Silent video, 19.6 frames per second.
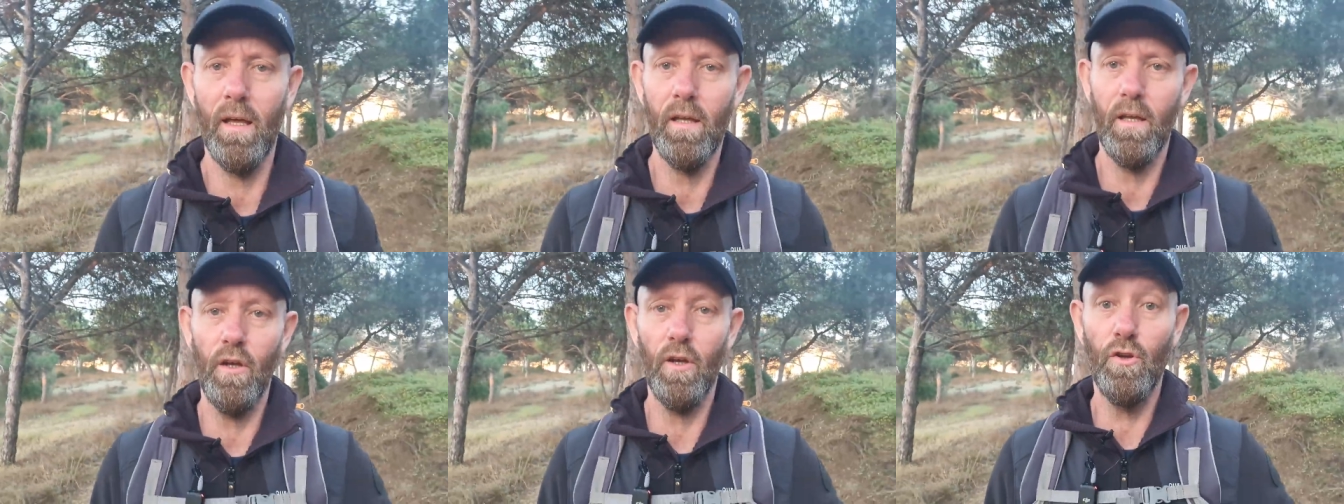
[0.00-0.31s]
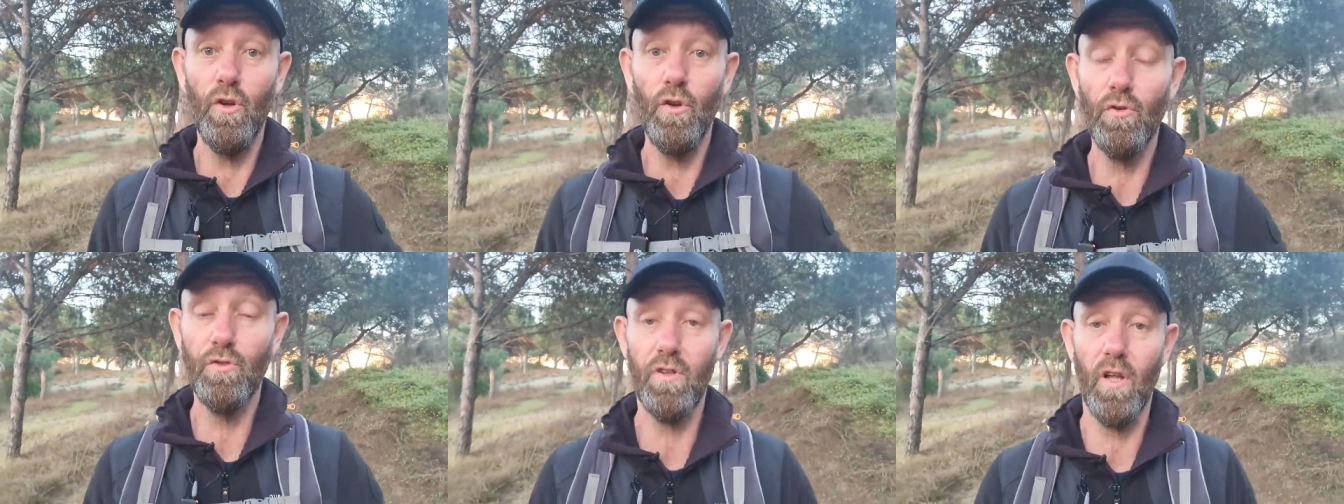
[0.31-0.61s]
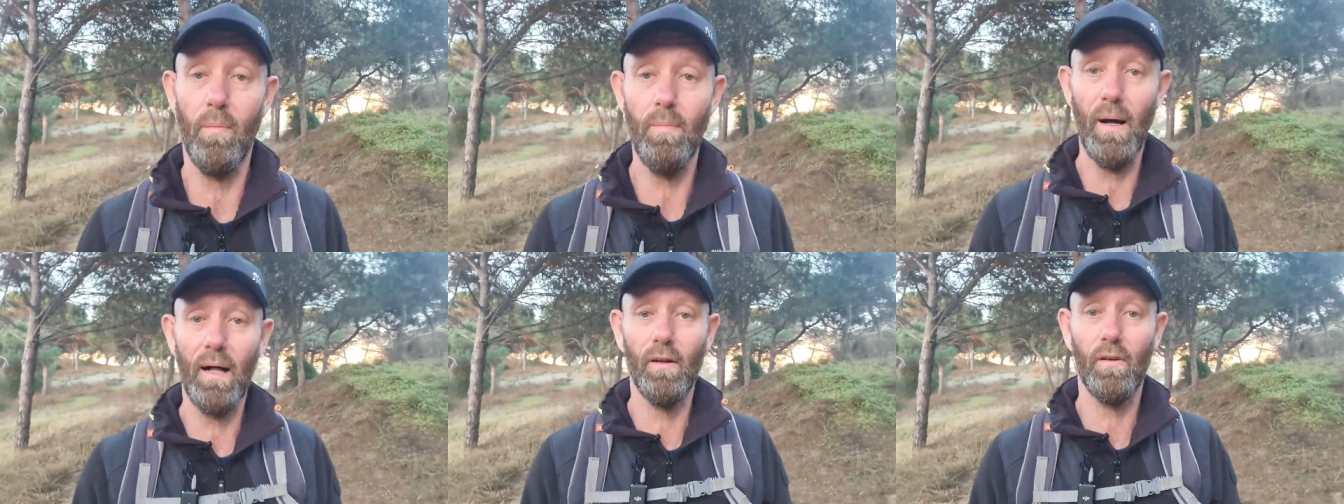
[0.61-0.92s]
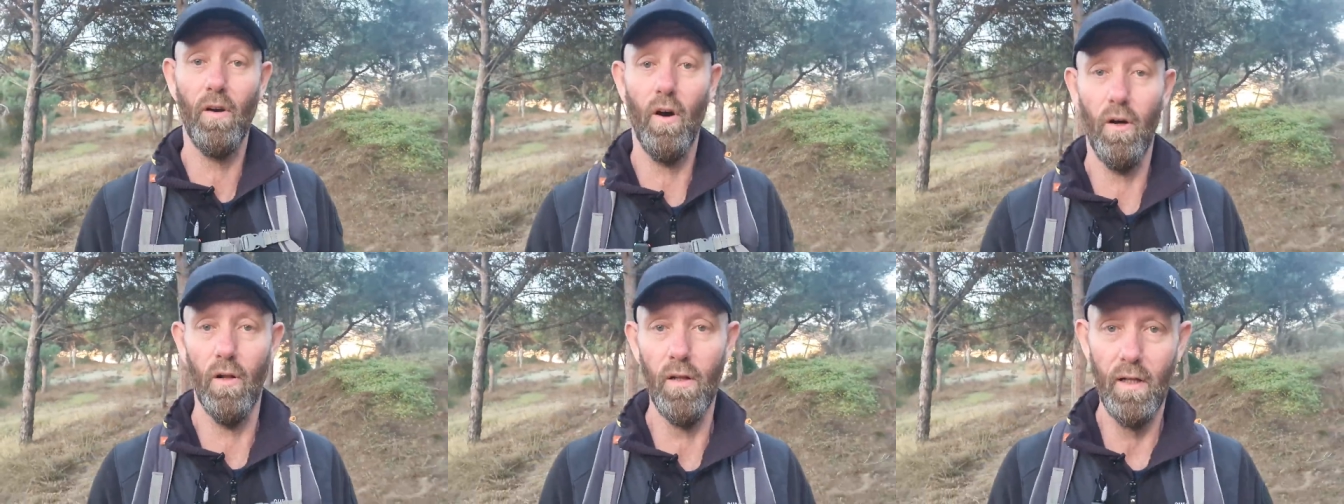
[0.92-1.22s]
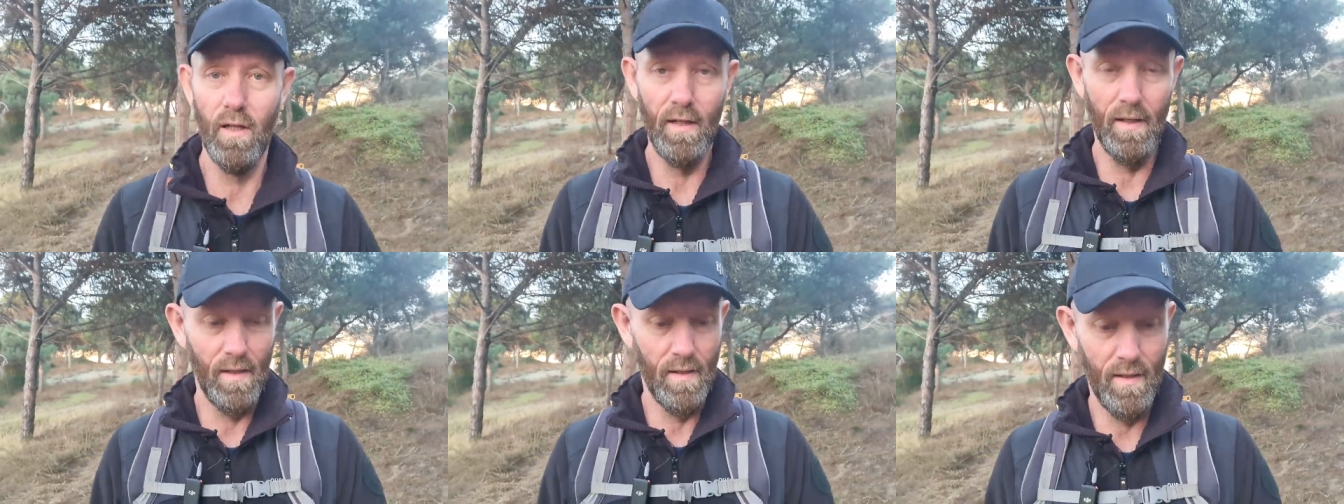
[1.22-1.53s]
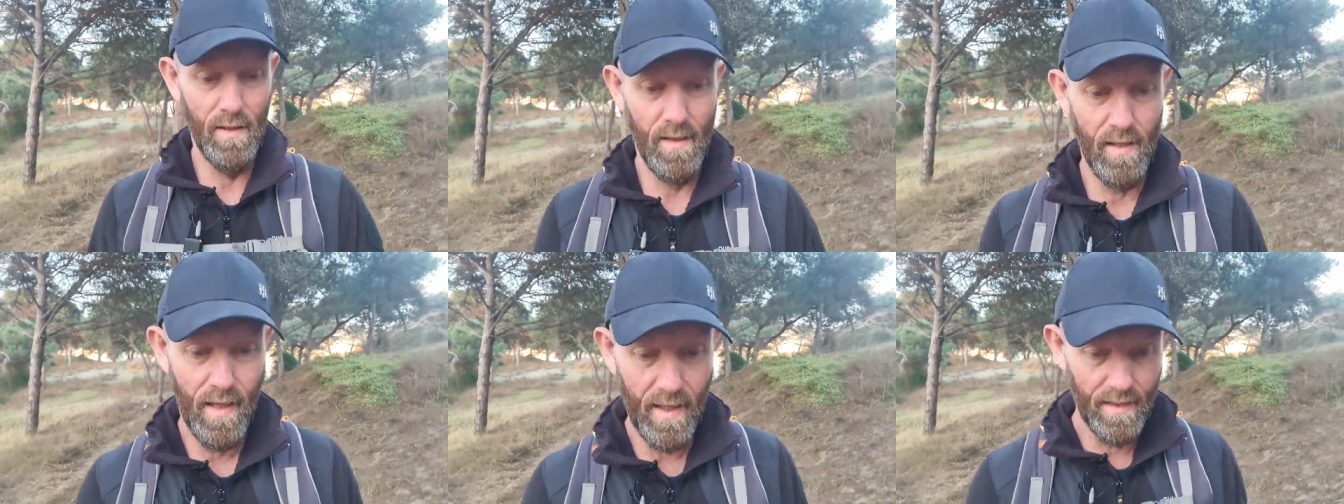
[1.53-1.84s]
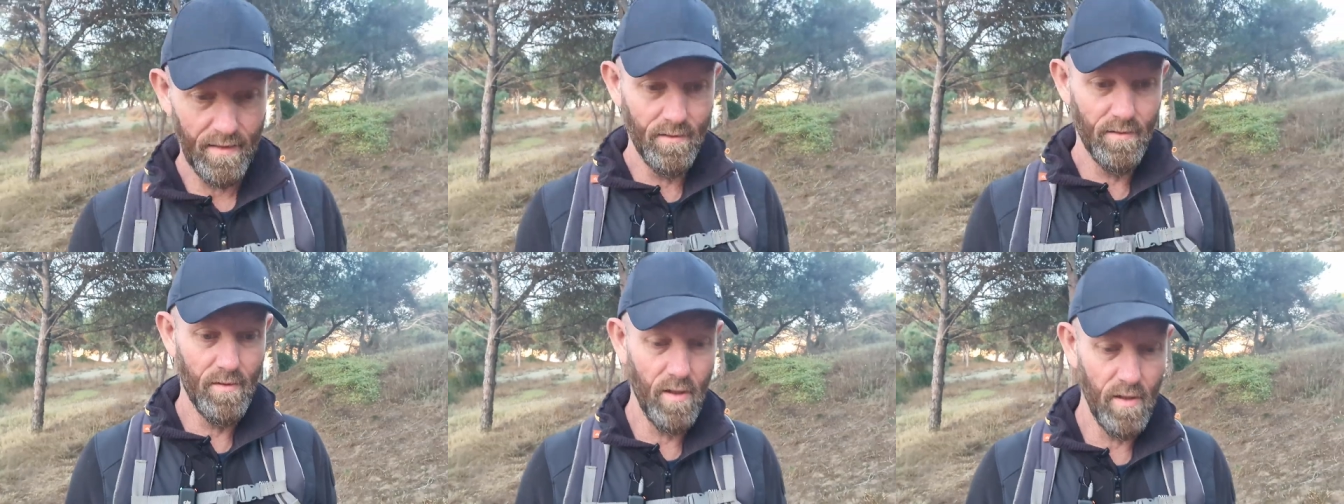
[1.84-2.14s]
you do stop alcohol
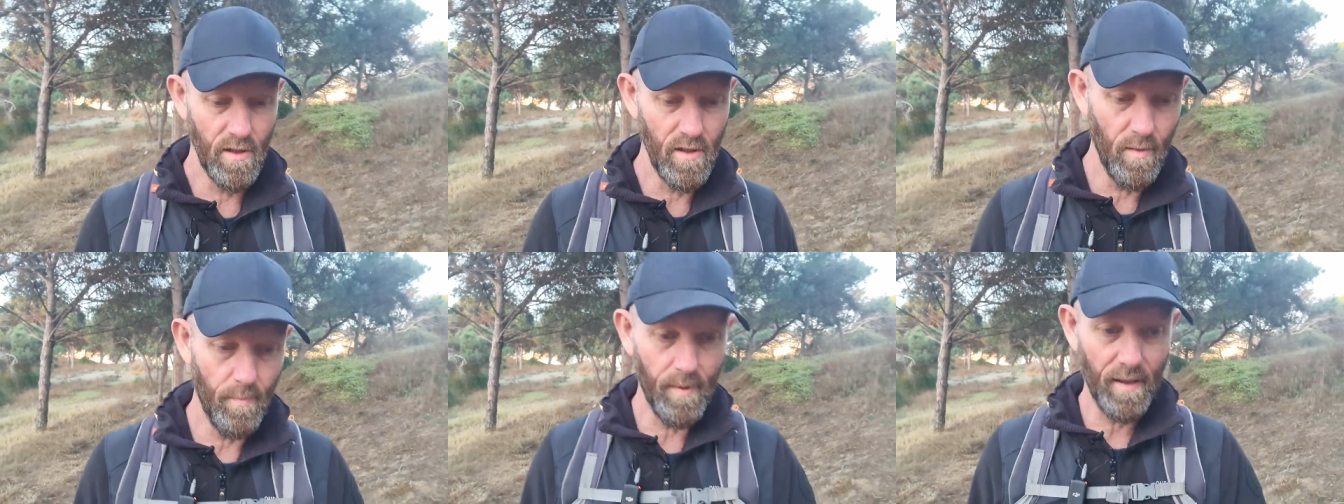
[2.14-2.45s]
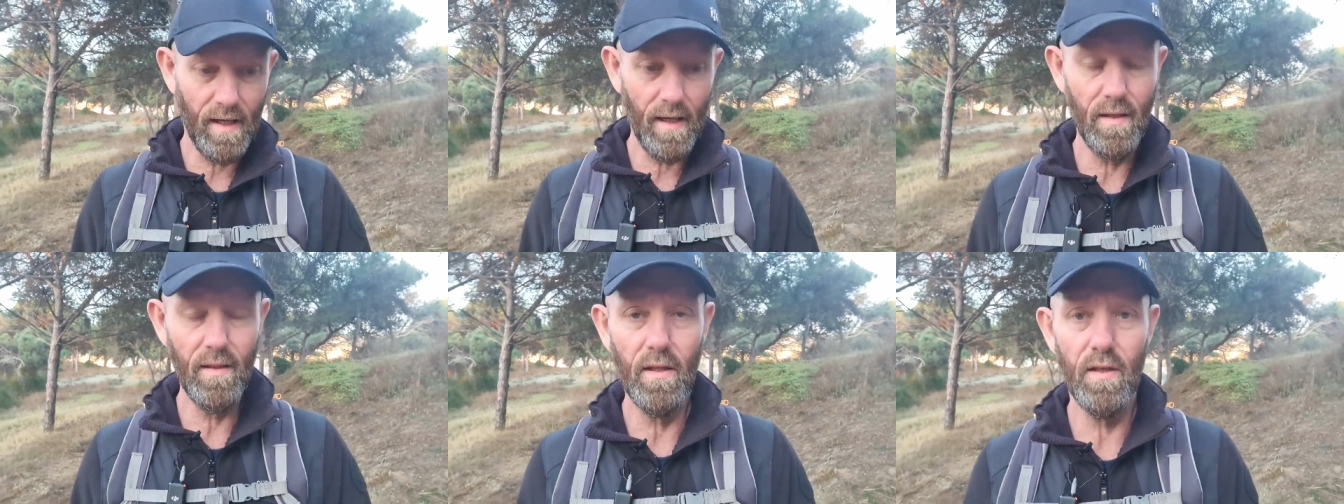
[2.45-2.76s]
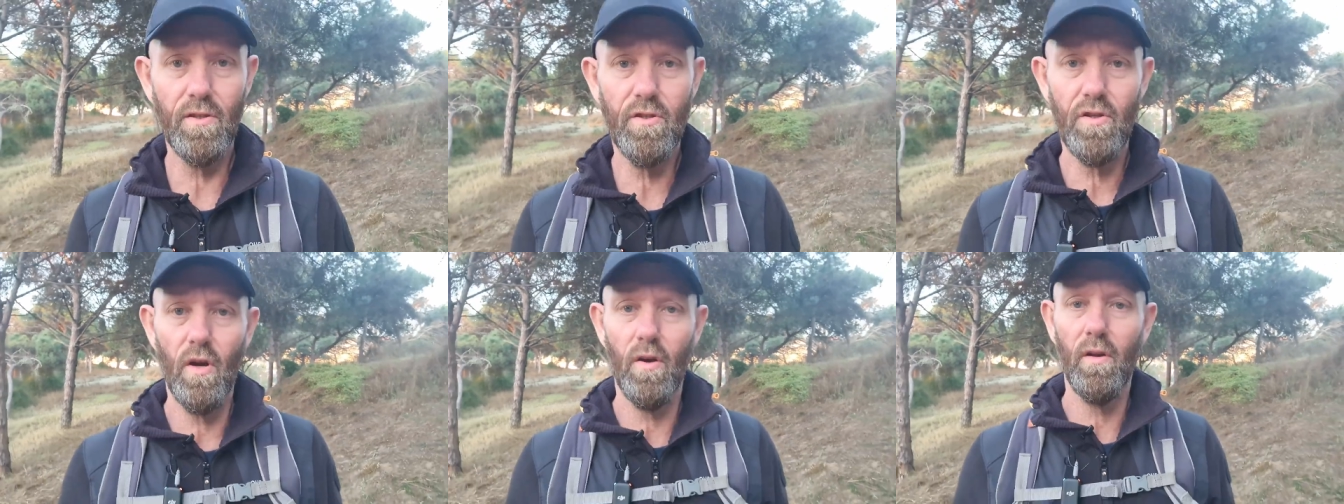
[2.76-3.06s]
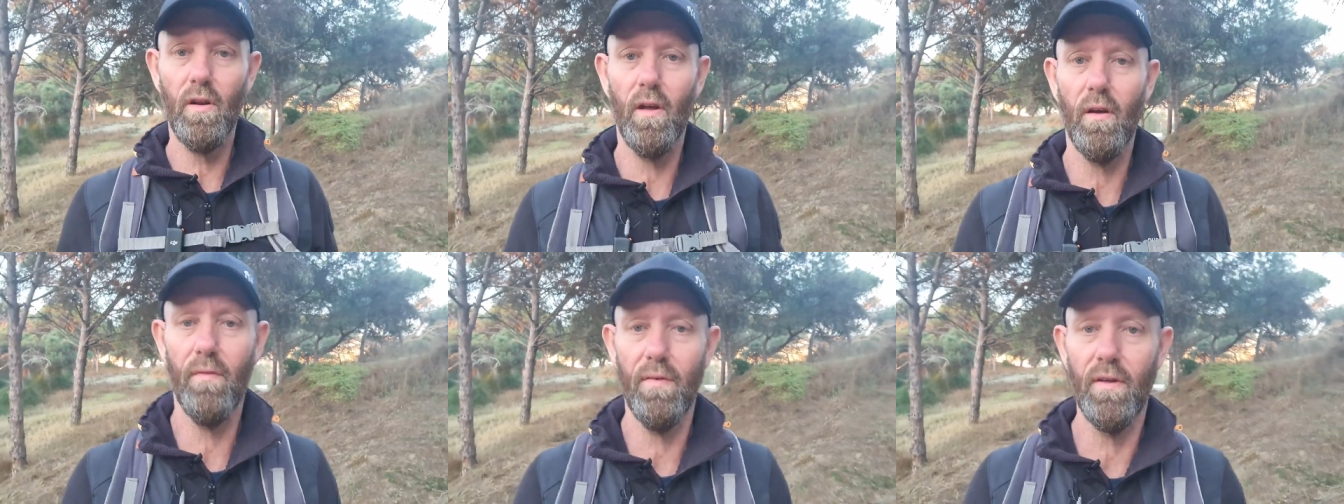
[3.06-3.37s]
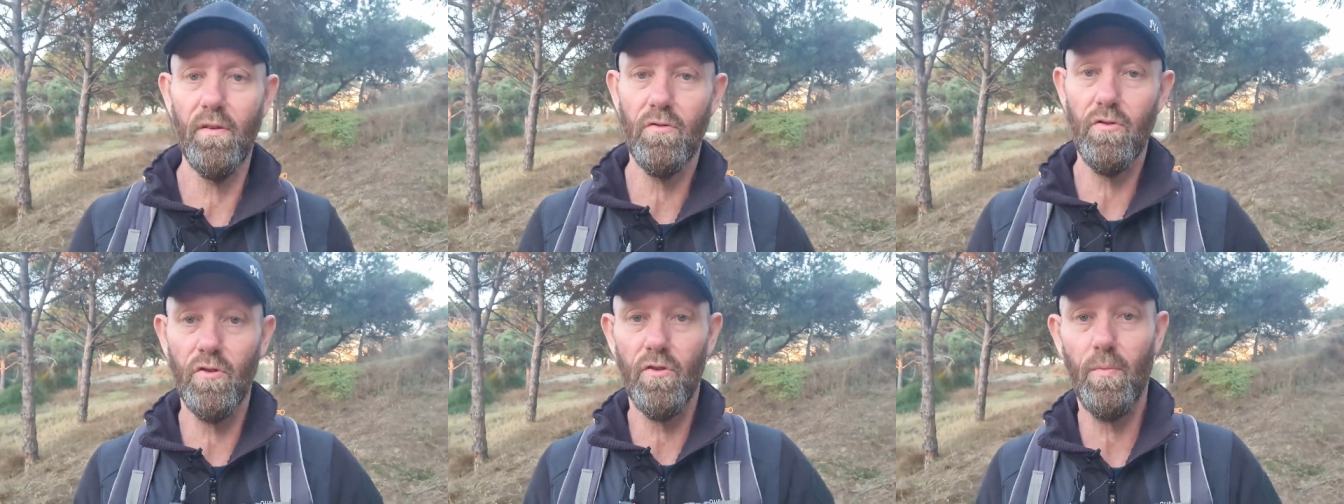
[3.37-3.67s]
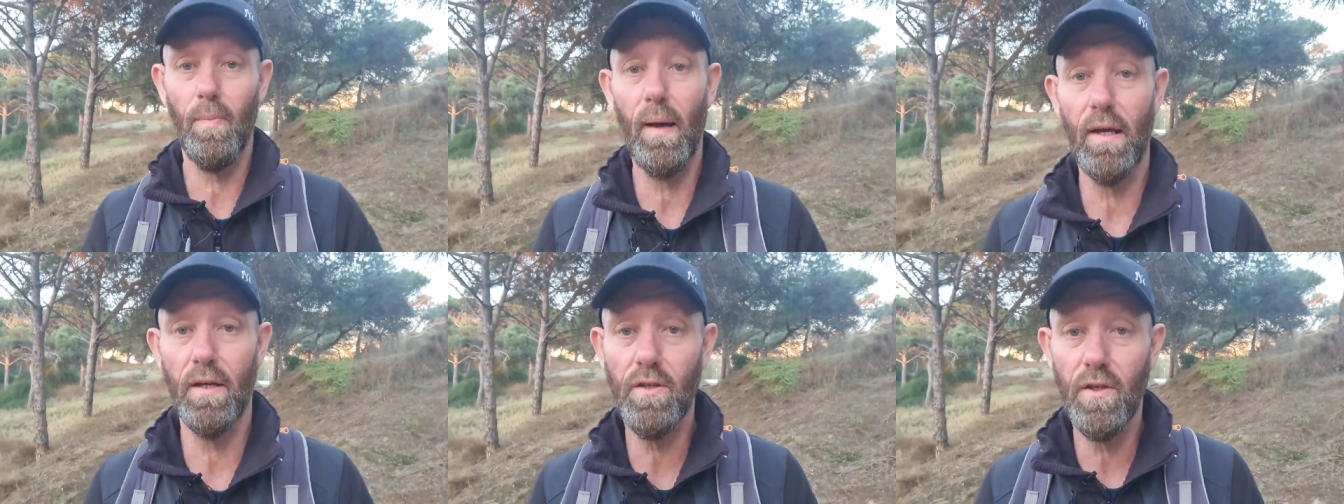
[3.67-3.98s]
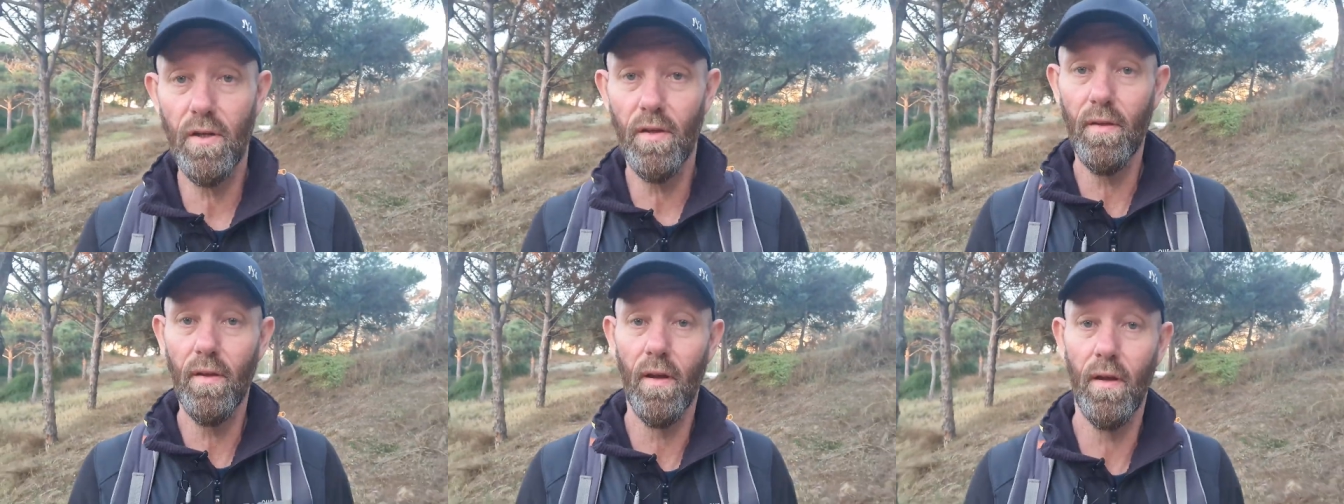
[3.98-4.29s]
and you begin this journey of
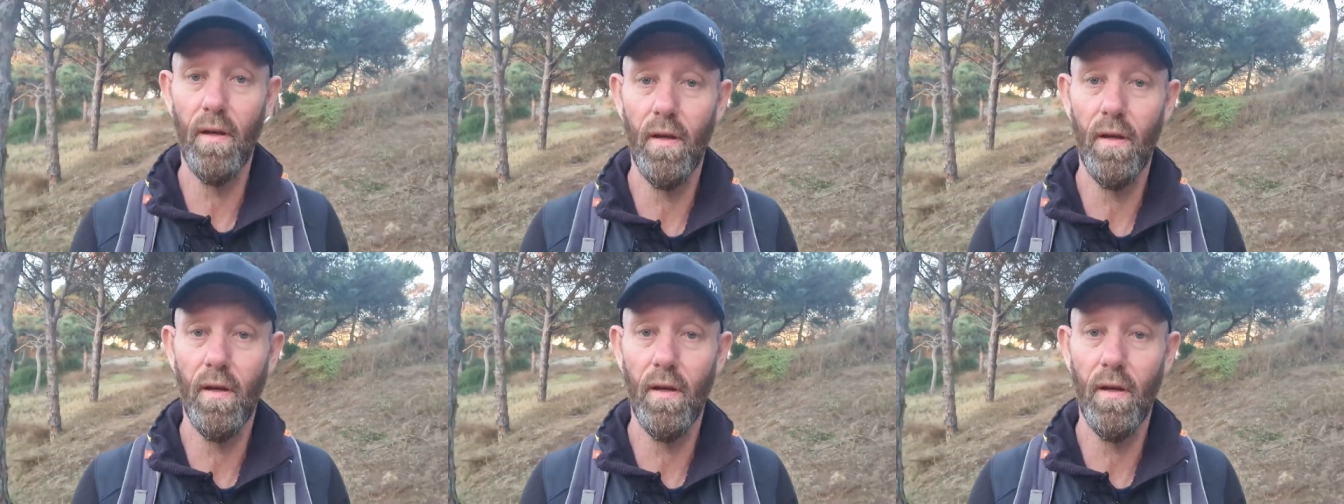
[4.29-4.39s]
introspection,